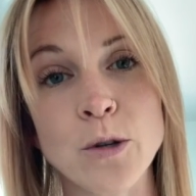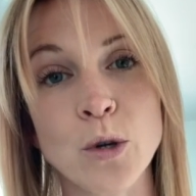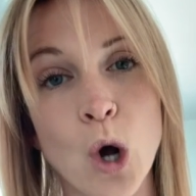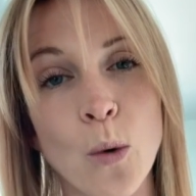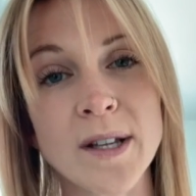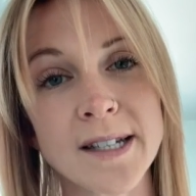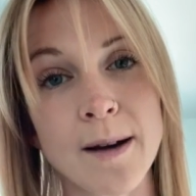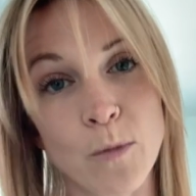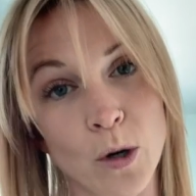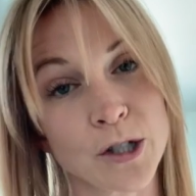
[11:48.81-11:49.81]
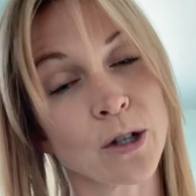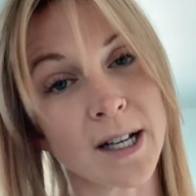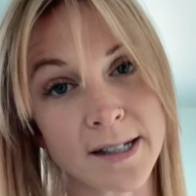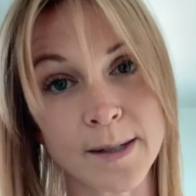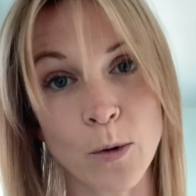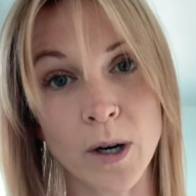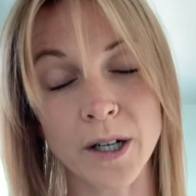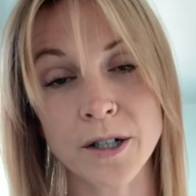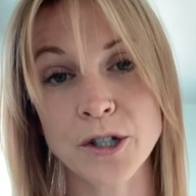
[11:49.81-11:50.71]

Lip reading: you can always cut more, so less is more.